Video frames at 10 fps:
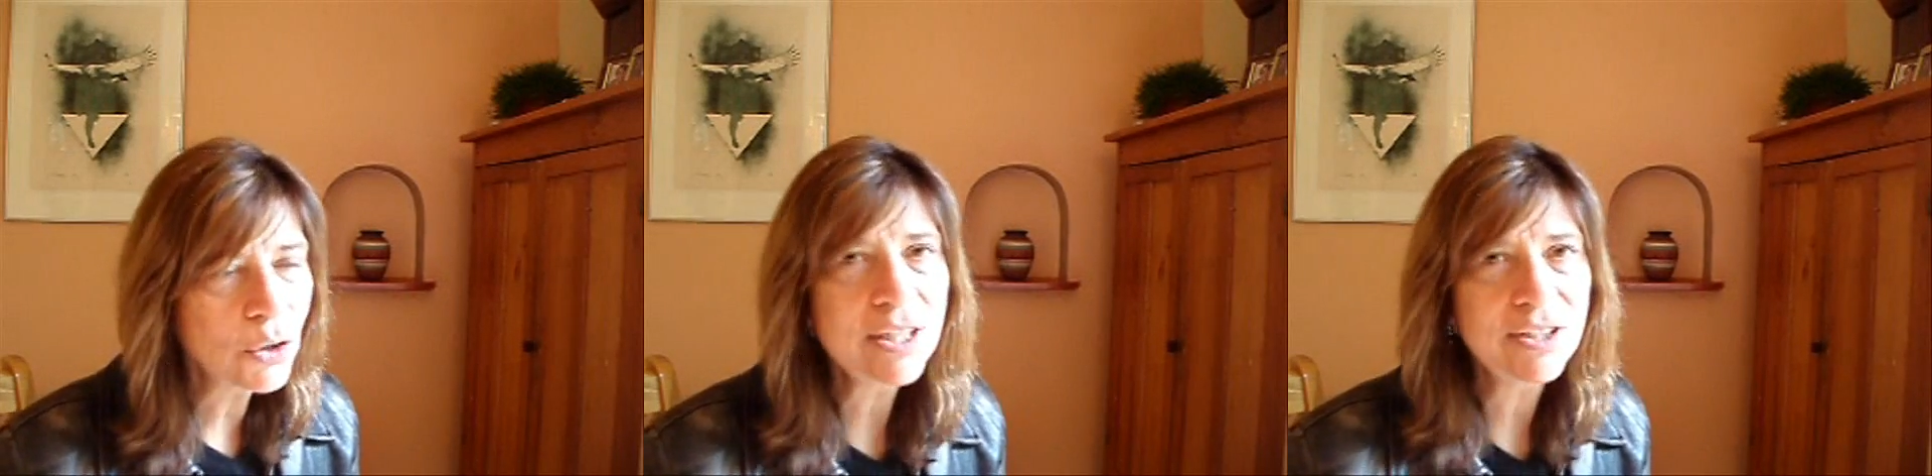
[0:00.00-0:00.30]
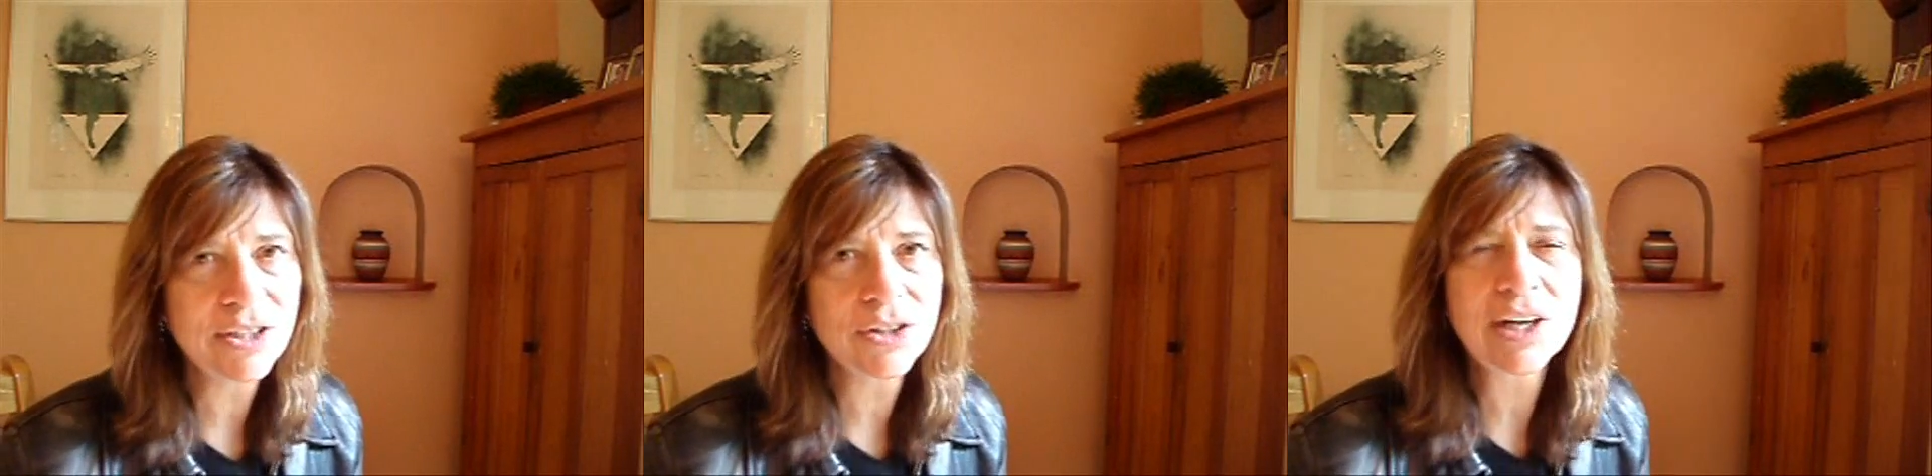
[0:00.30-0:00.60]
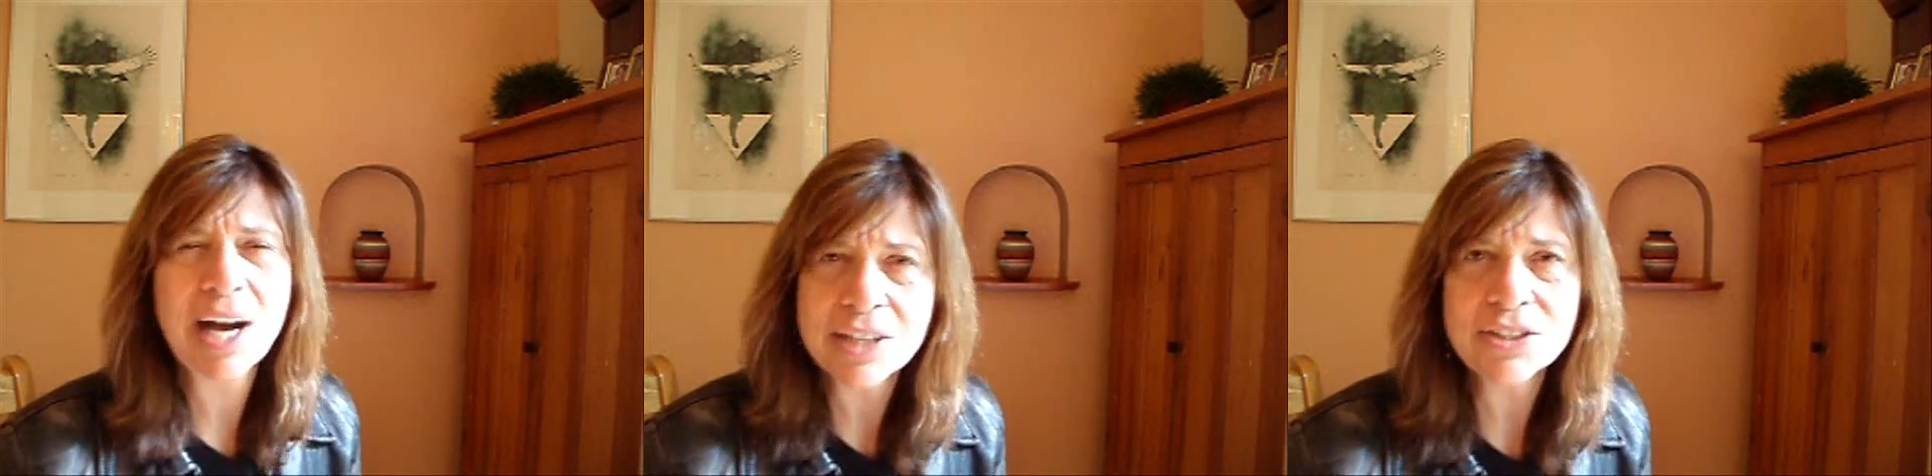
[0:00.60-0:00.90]
choices
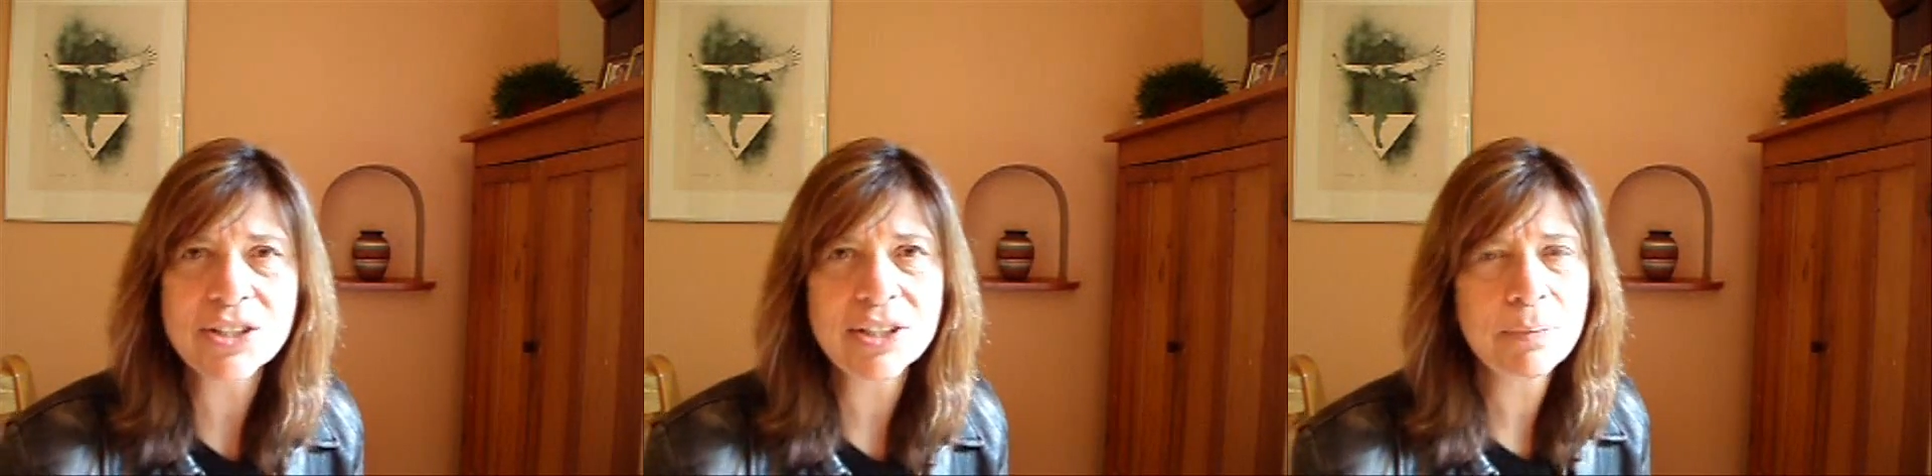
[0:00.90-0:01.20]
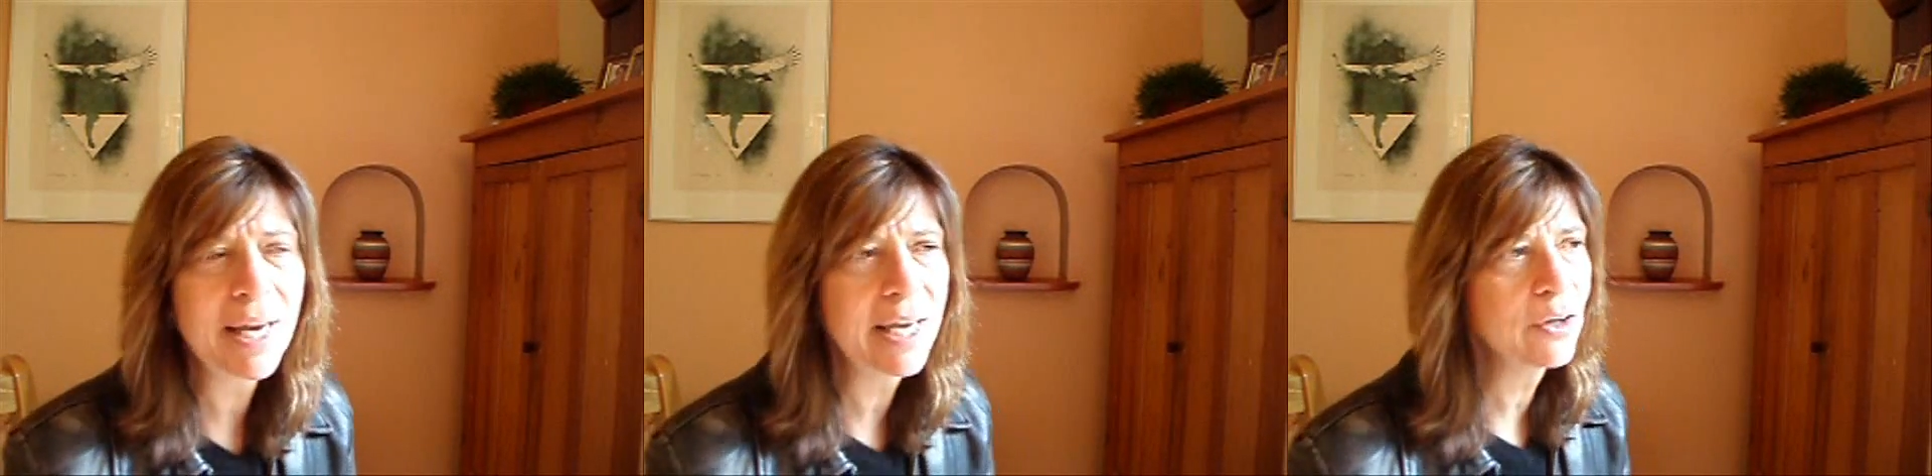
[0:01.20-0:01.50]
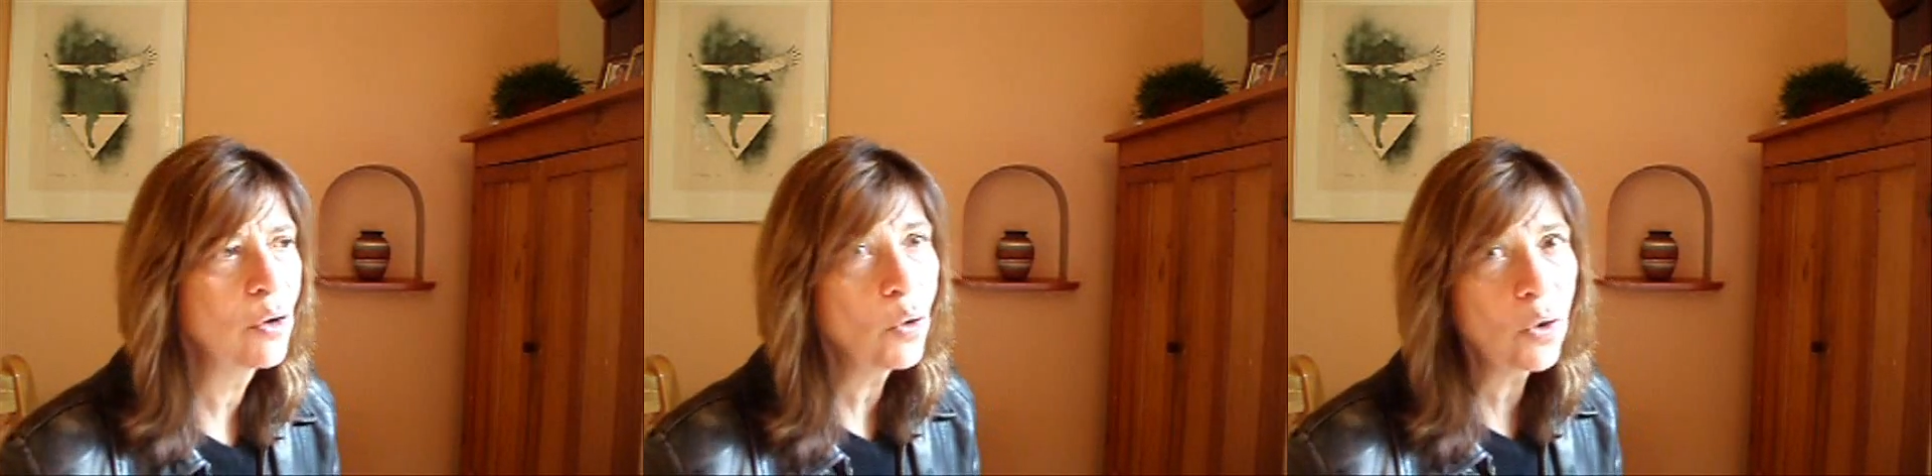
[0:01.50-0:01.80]
are consciously made,